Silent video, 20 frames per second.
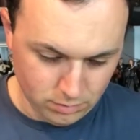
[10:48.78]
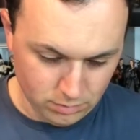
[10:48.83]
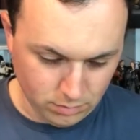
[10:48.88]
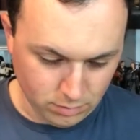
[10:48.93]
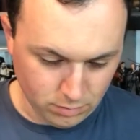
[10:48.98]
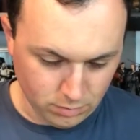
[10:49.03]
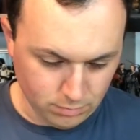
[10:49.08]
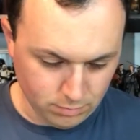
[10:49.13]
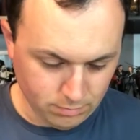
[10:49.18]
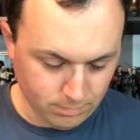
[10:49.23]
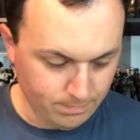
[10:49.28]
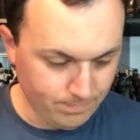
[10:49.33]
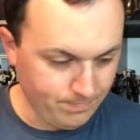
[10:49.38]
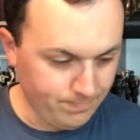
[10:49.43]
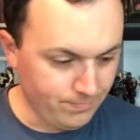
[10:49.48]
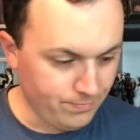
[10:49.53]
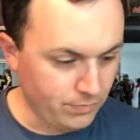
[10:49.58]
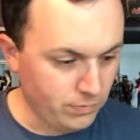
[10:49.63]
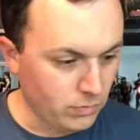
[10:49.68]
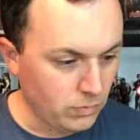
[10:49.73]
Nope.
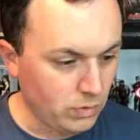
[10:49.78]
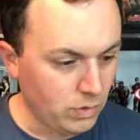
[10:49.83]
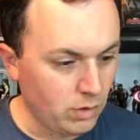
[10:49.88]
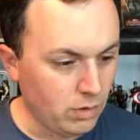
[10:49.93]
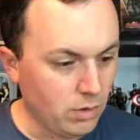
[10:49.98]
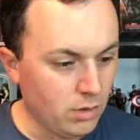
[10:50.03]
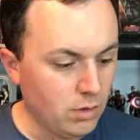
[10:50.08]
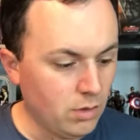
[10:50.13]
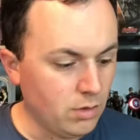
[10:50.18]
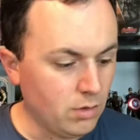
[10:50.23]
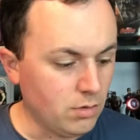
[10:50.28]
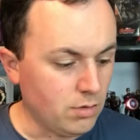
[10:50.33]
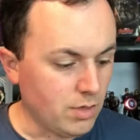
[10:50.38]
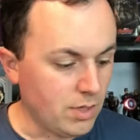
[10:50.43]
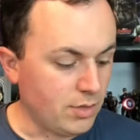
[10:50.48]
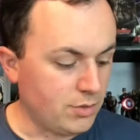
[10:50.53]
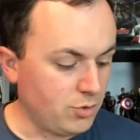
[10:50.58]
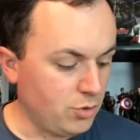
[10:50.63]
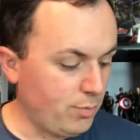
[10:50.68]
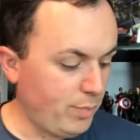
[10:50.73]

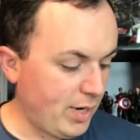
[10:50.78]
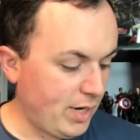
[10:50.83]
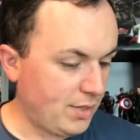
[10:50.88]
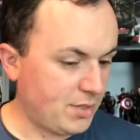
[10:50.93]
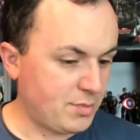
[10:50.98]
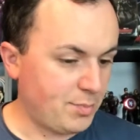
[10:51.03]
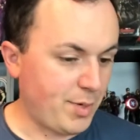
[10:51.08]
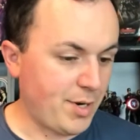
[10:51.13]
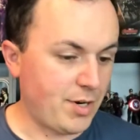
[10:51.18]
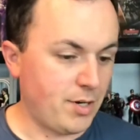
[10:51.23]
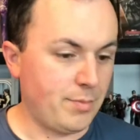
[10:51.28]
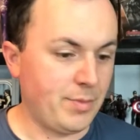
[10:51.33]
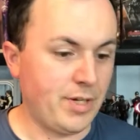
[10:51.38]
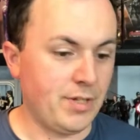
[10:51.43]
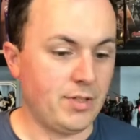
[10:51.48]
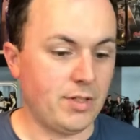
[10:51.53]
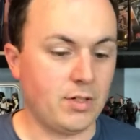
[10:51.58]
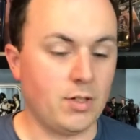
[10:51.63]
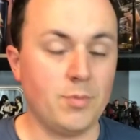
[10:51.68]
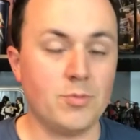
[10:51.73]
The 2-pack
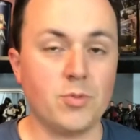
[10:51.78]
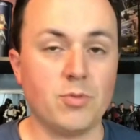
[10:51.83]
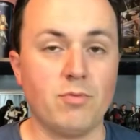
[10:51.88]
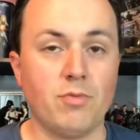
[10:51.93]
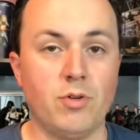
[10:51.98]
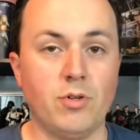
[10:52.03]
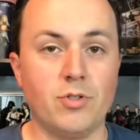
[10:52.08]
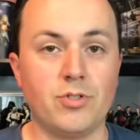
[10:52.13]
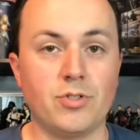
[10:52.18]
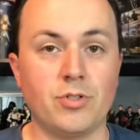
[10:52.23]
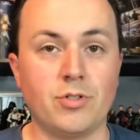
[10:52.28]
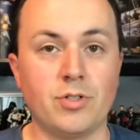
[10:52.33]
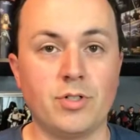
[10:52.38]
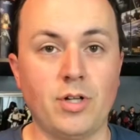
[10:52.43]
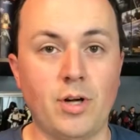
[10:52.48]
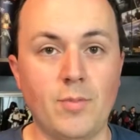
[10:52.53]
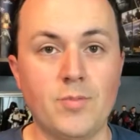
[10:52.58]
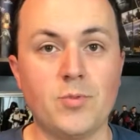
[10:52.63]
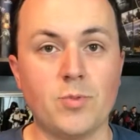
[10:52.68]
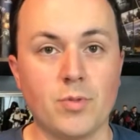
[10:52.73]
Spider-Man that comes with Vulture
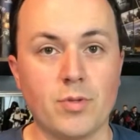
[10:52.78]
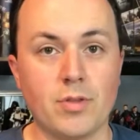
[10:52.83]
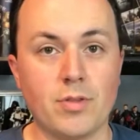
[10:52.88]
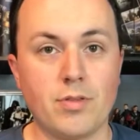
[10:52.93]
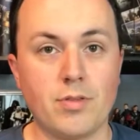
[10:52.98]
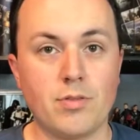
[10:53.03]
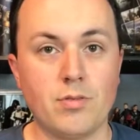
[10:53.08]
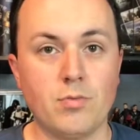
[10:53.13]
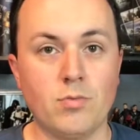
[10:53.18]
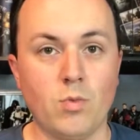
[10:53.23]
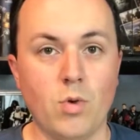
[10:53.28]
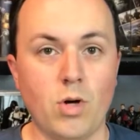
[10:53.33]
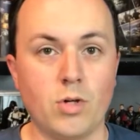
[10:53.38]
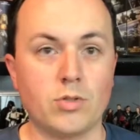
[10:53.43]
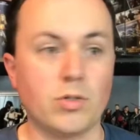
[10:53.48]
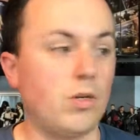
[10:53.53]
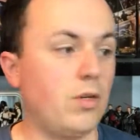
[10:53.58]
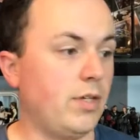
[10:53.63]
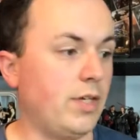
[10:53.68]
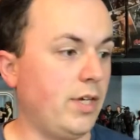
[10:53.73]
comes with wall
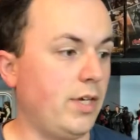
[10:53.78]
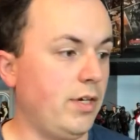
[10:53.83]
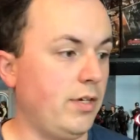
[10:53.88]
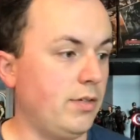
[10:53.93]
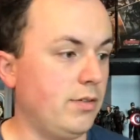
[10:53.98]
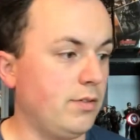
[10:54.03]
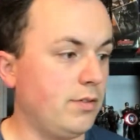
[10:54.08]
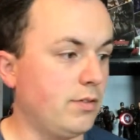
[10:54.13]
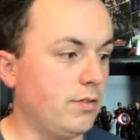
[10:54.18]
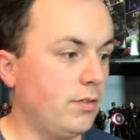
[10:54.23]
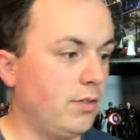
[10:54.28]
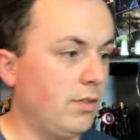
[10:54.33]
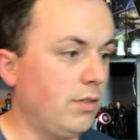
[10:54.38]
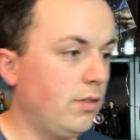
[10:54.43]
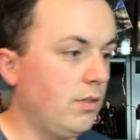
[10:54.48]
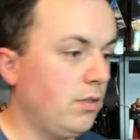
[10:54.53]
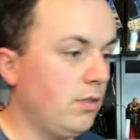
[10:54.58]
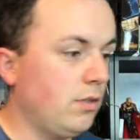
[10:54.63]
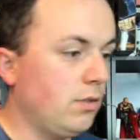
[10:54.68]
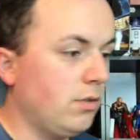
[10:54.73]
crawling hands.
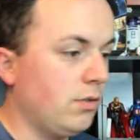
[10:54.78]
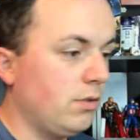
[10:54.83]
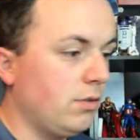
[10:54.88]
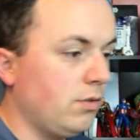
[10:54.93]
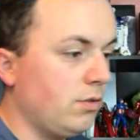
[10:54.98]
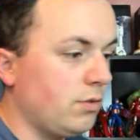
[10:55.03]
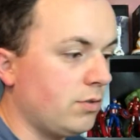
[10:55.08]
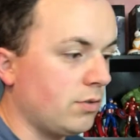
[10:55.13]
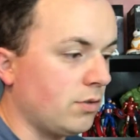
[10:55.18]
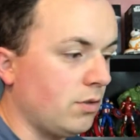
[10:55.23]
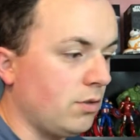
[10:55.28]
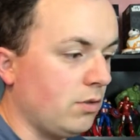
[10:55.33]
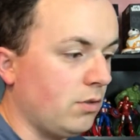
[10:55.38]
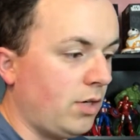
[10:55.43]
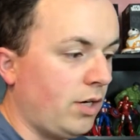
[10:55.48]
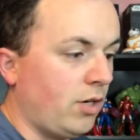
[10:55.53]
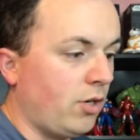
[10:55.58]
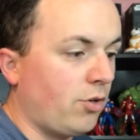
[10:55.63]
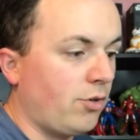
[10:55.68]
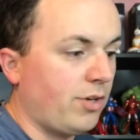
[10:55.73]
So
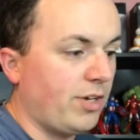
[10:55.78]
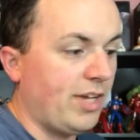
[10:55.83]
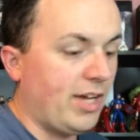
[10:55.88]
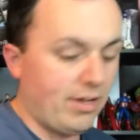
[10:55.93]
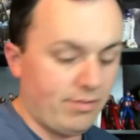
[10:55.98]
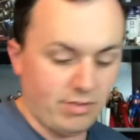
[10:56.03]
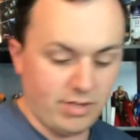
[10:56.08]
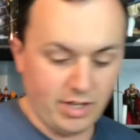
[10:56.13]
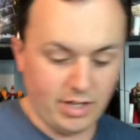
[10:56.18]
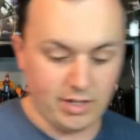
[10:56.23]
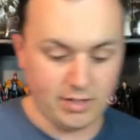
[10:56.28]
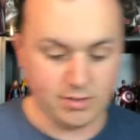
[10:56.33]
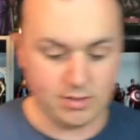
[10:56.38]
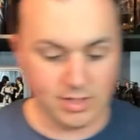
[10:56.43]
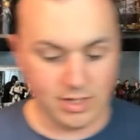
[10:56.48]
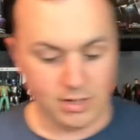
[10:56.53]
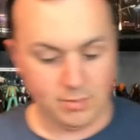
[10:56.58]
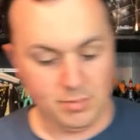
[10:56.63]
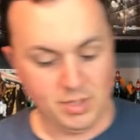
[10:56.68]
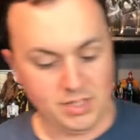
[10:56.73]
I already have the hands
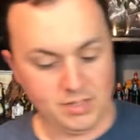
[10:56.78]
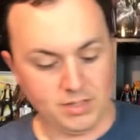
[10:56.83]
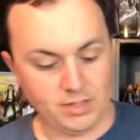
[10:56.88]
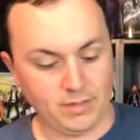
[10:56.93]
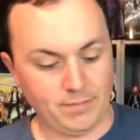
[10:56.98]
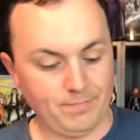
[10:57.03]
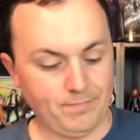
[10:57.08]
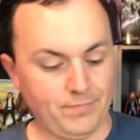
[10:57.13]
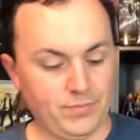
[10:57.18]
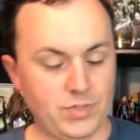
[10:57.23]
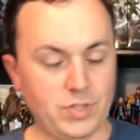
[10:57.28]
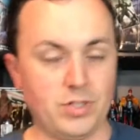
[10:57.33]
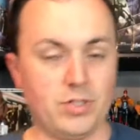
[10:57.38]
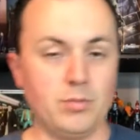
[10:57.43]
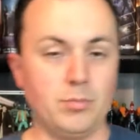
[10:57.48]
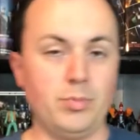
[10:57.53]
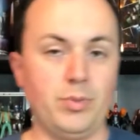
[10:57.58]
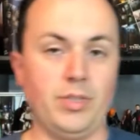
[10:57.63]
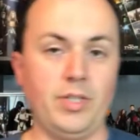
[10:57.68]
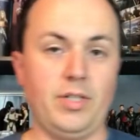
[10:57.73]
that I'm missing to
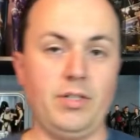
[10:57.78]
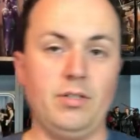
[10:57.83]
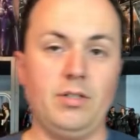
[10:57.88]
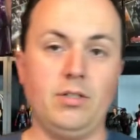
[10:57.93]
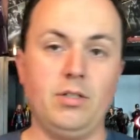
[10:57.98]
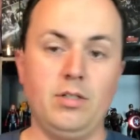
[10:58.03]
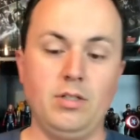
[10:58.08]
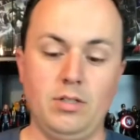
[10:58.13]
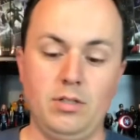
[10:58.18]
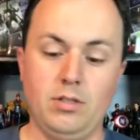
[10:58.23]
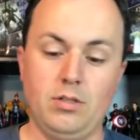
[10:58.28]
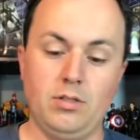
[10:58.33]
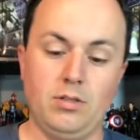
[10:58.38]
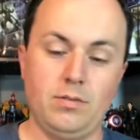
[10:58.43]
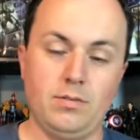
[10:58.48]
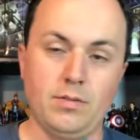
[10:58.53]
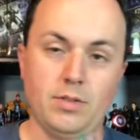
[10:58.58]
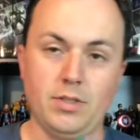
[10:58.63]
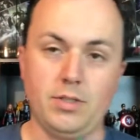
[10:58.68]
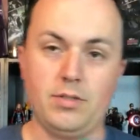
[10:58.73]
complete
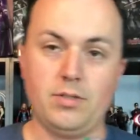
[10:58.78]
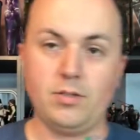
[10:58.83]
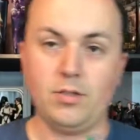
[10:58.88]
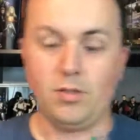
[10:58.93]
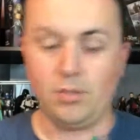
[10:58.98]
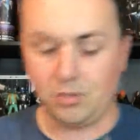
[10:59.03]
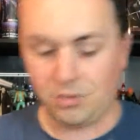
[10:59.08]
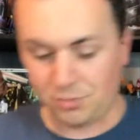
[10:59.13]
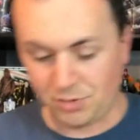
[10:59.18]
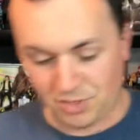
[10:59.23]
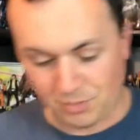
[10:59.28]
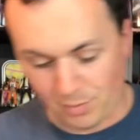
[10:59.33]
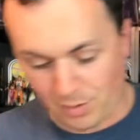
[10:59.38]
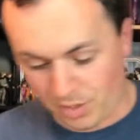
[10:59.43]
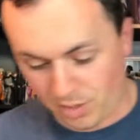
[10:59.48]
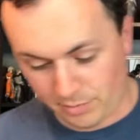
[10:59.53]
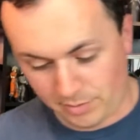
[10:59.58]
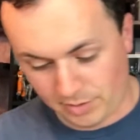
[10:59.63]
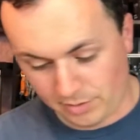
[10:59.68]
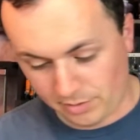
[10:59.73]
this Ultimate
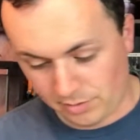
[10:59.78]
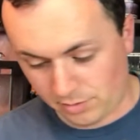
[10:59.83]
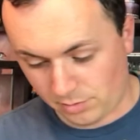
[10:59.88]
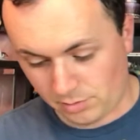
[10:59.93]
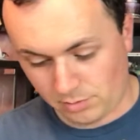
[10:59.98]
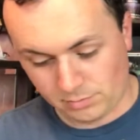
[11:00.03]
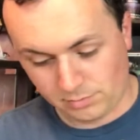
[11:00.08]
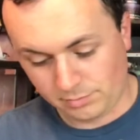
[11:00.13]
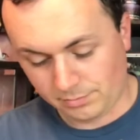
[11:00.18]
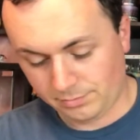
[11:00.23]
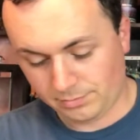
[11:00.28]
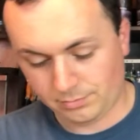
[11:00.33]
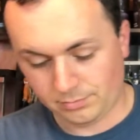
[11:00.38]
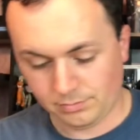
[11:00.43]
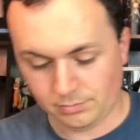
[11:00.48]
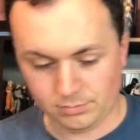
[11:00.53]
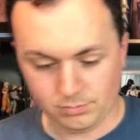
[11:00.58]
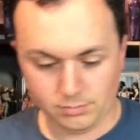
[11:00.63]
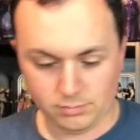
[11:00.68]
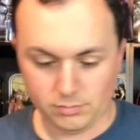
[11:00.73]
Spider-Man. So
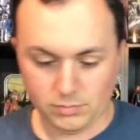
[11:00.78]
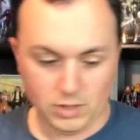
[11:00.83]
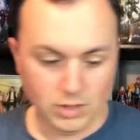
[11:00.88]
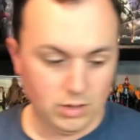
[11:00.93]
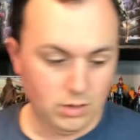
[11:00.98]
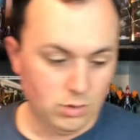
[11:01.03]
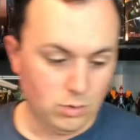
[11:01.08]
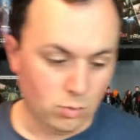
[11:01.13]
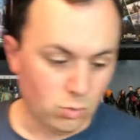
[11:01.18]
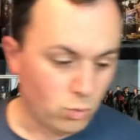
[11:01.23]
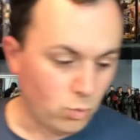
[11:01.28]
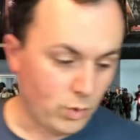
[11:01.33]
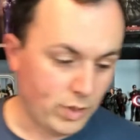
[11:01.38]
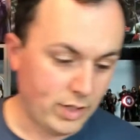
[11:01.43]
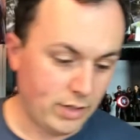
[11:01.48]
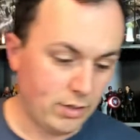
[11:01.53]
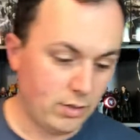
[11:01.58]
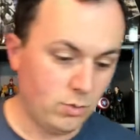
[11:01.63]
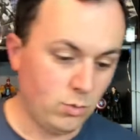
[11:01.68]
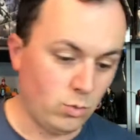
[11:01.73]

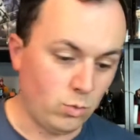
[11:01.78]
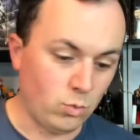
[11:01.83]
win,